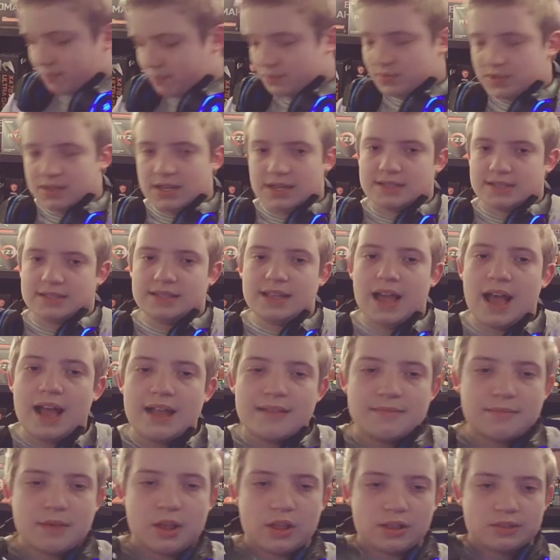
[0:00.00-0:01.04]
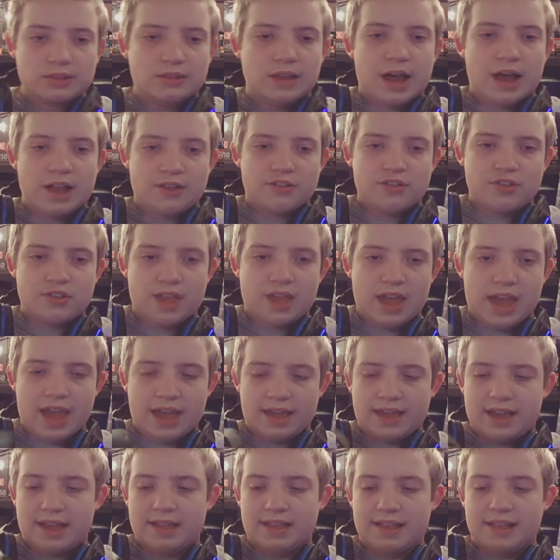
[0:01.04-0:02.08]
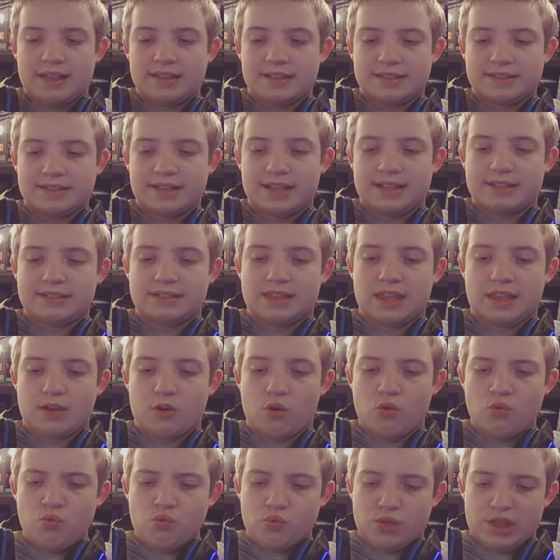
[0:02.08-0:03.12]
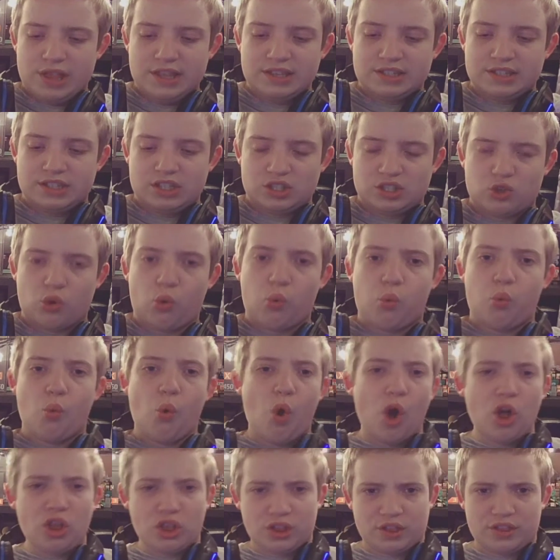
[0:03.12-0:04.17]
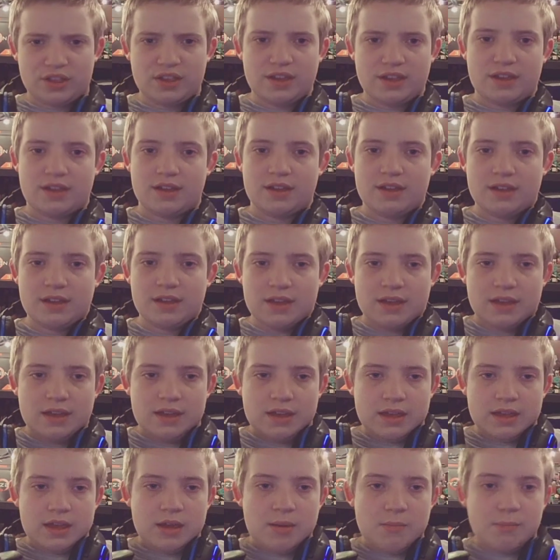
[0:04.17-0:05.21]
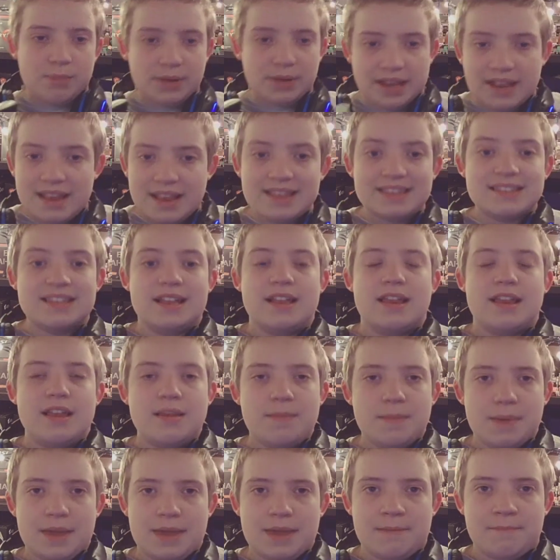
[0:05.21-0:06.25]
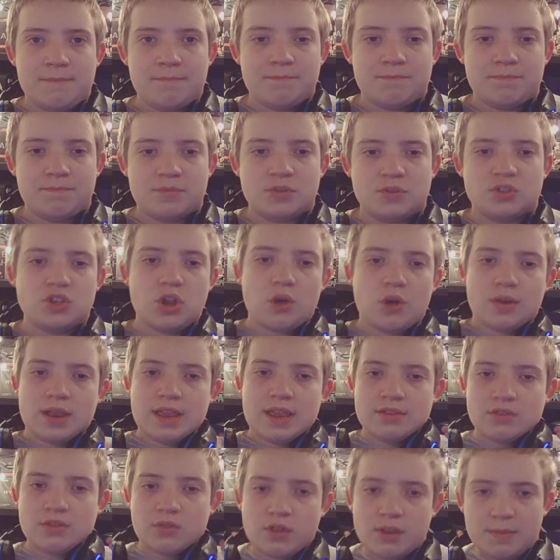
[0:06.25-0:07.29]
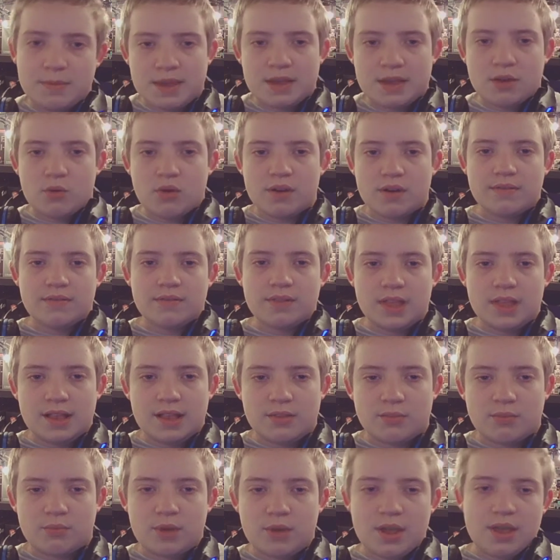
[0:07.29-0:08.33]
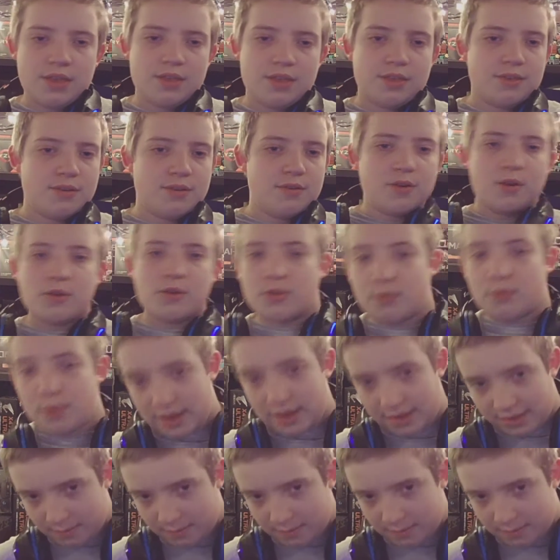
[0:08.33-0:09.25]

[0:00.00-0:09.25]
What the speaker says: it's not Logitech in the sense like, oh, this is quality. But it is 1080p, so it is going to be equivalent with, the rest of